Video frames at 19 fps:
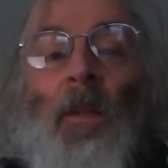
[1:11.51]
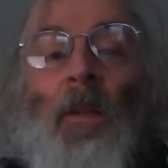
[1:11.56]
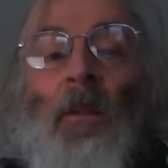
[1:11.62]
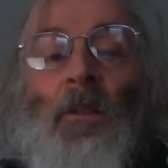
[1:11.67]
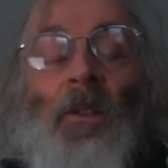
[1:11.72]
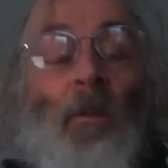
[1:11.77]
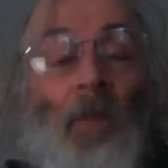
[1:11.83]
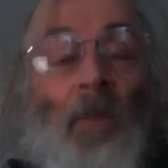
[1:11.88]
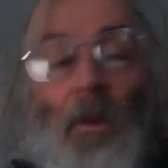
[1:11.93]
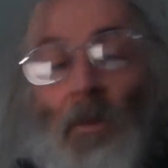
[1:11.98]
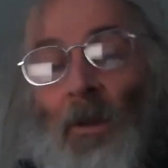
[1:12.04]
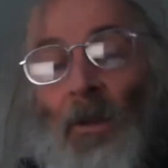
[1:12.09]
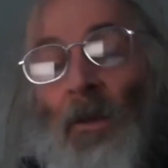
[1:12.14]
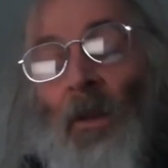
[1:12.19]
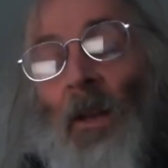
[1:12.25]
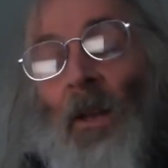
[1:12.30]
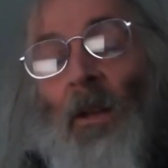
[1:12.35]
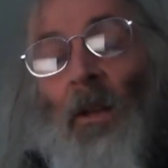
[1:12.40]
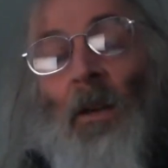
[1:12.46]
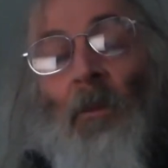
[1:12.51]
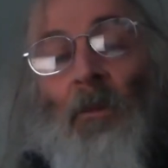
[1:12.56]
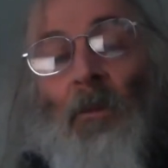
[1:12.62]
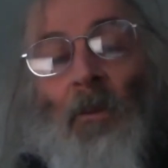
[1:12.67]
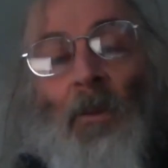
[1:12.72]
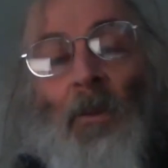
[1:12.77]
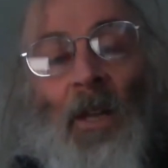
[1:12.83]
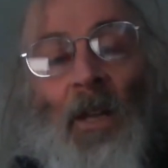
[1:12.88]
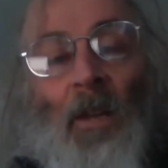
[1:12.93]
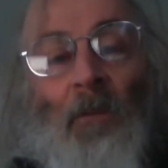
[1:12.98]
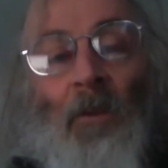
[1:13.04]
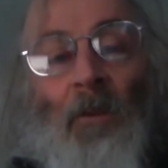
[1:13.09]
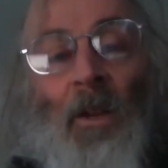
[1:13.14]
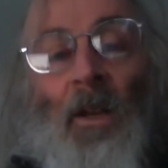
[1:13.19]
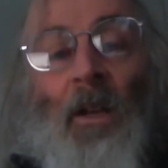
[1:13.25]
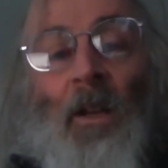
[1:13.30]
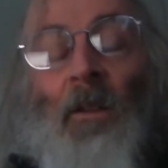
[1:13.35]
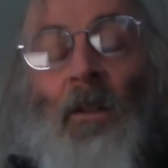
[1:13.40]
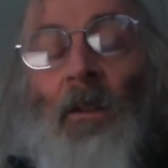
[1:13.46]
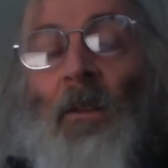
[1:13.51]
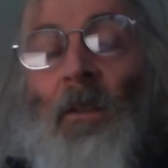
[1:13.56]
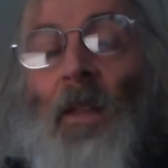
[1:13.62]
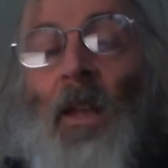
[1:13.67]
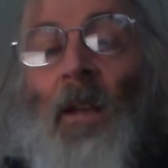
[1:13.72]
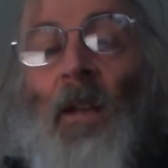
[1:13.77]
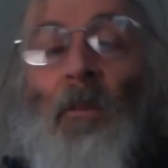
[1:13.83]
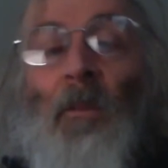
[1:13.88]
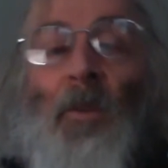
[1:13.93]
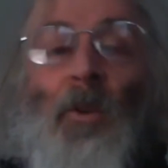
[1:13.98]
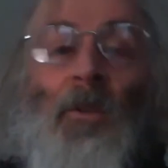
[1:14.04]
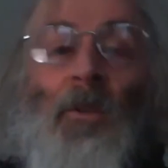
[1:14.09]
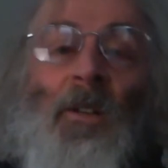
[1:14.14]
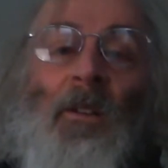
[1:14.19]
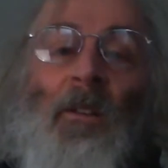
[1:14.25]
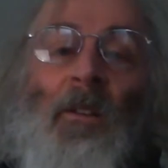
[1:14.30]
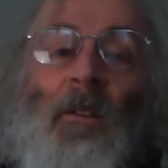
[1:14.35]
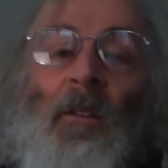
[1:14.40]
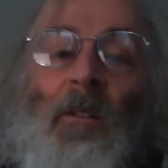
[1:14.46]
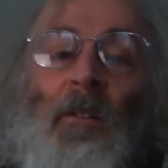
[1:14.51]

Some people come to believe that they are Napoleon,